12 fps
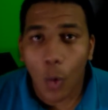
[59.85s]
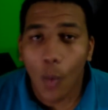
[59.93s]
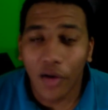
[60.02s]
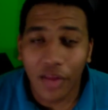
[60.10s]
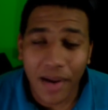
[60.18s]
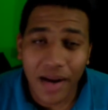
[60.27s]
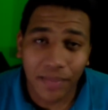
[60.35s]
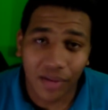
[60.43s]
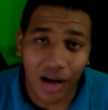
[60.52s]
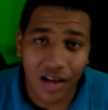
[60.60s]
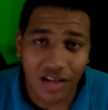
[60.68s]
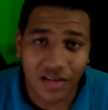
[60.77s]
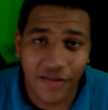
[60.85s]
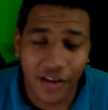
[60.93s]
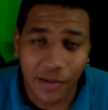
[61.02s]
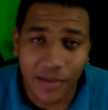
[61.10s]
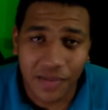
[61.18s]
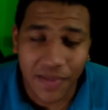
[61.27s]
Well, the main plot of this
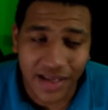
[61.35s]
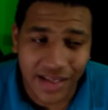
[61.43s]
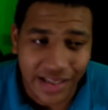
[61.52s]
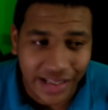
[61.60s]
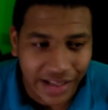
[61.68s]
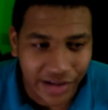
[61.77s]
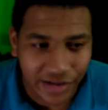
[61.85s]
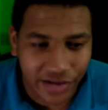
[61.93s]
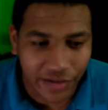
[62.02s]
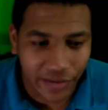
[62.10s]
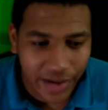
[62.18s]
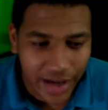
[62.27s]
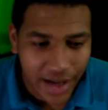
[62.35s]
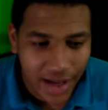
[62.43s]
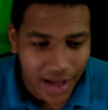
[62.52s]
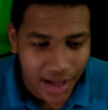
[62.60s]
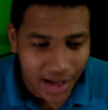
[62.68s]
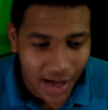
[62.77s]
film is basically there's three
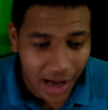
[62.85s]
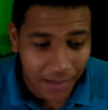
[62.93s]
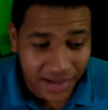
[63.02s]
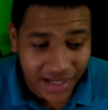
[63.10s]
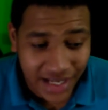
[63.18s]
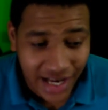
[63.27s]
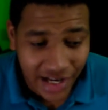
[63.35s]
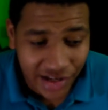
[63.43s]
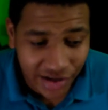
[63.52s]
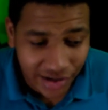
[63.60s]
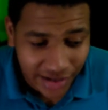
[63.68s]
teenagers,